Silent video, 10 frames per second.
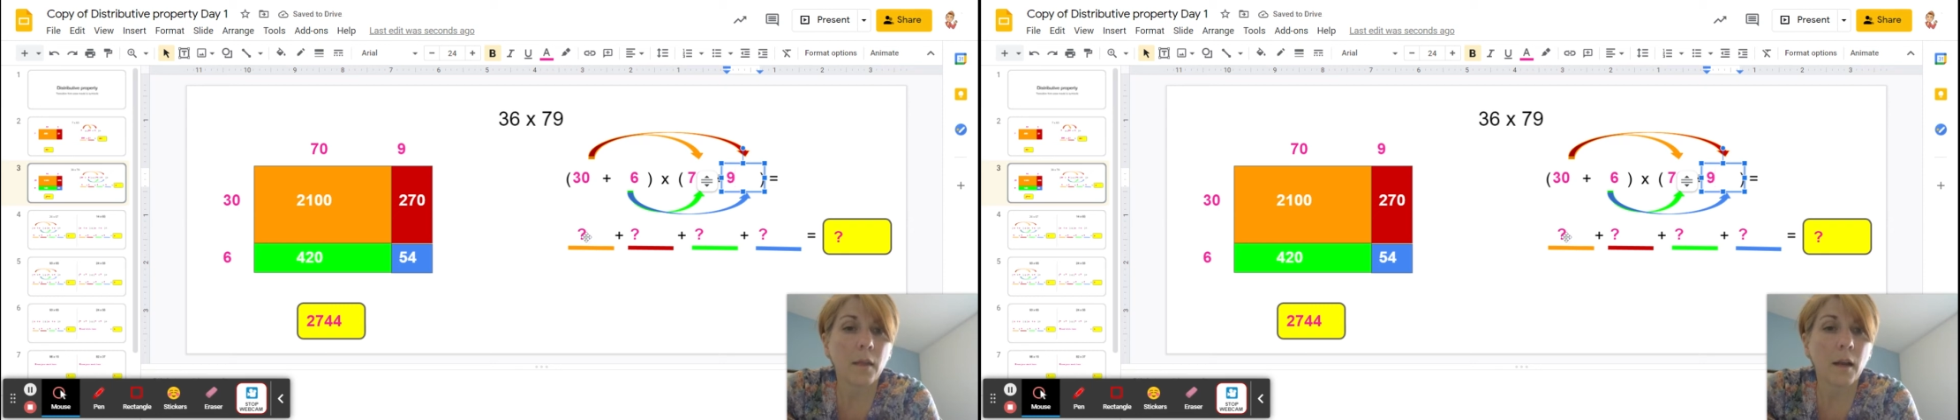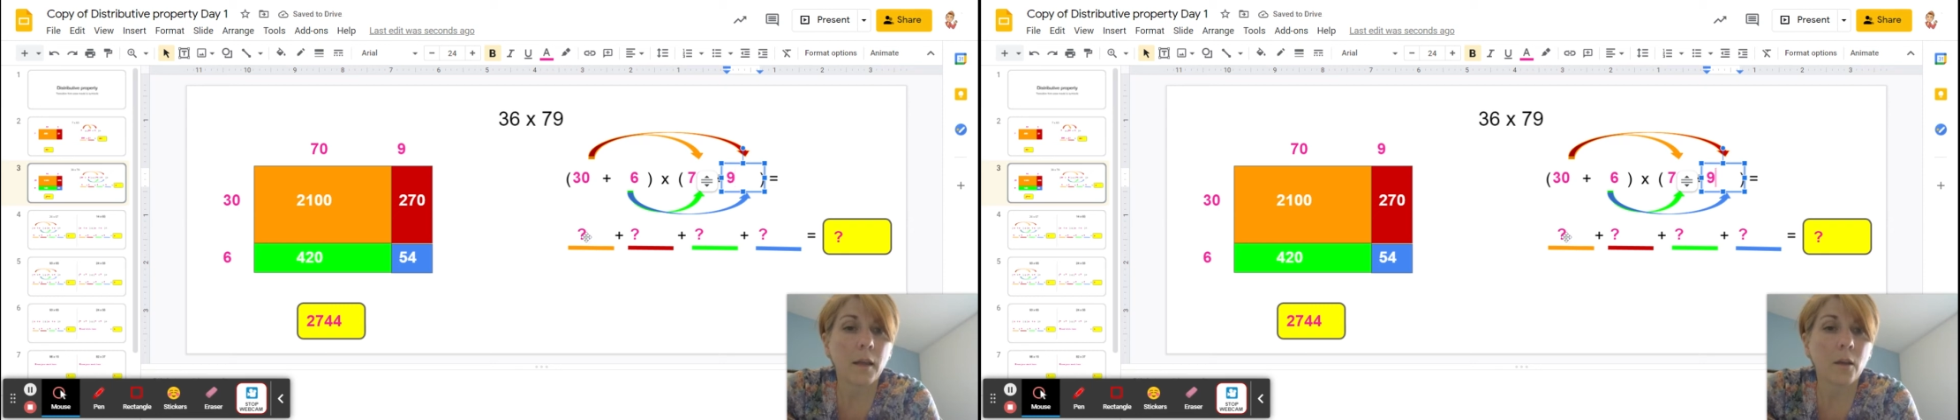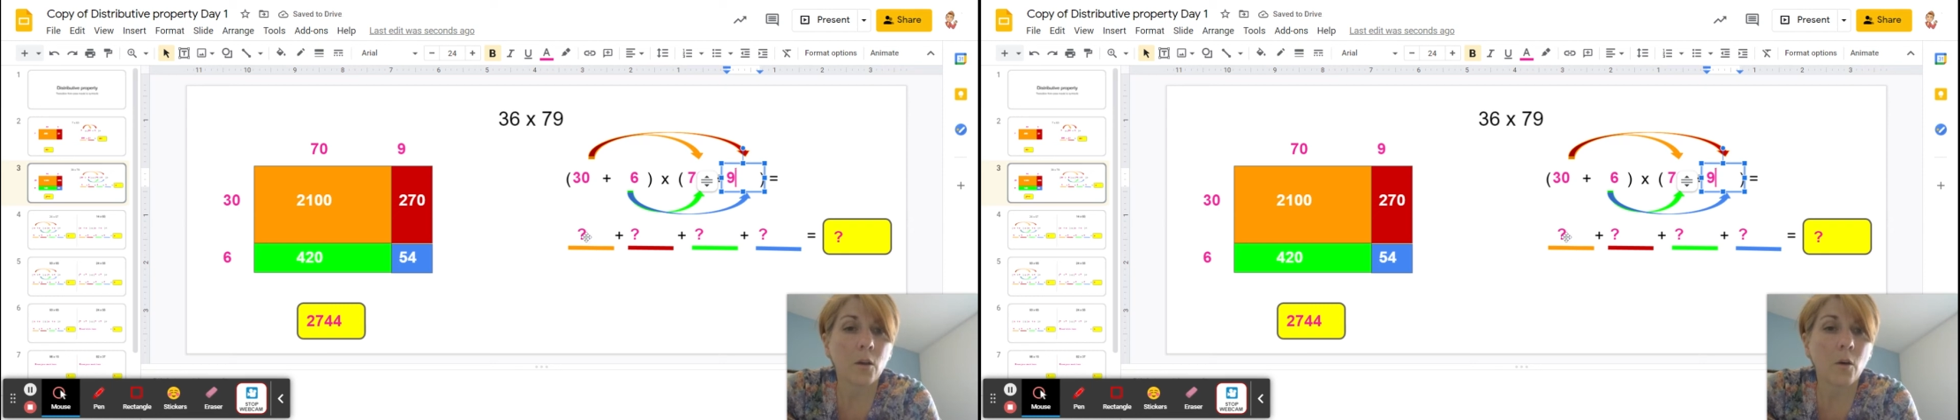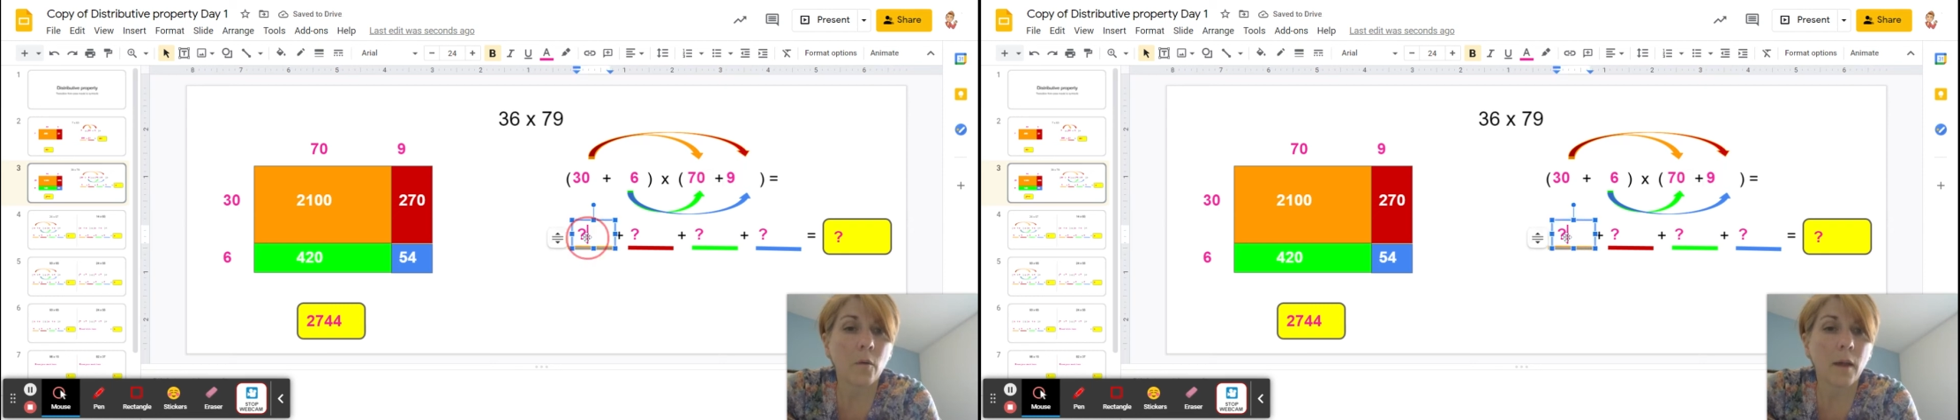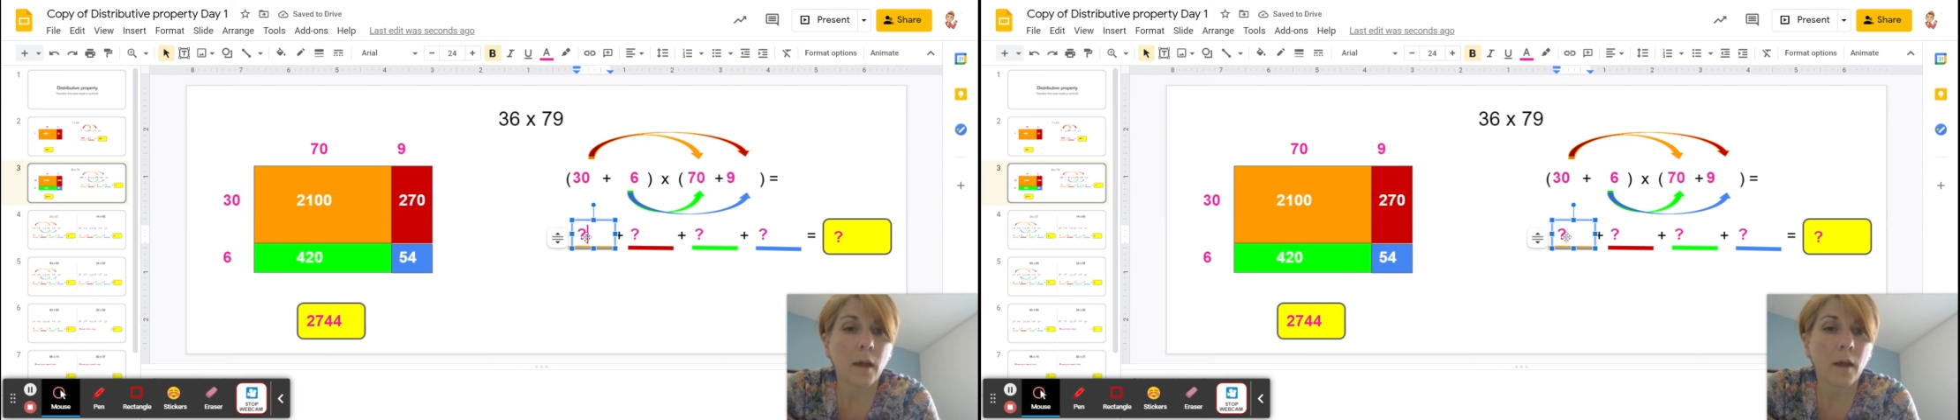then I can go
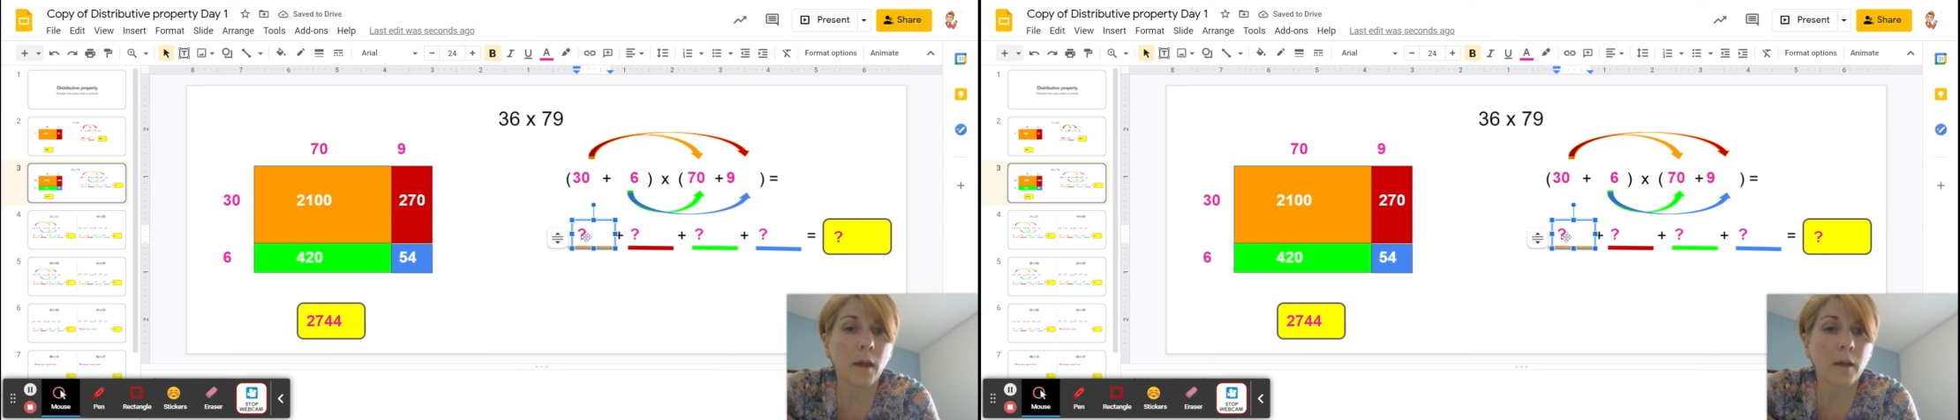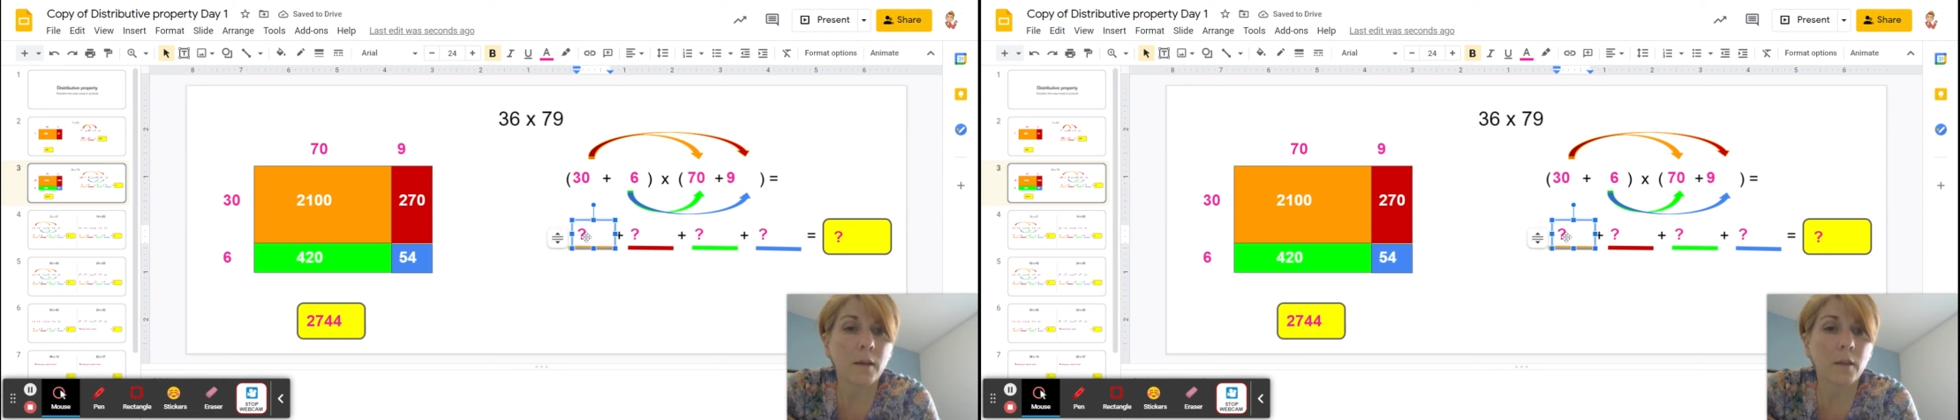ahead,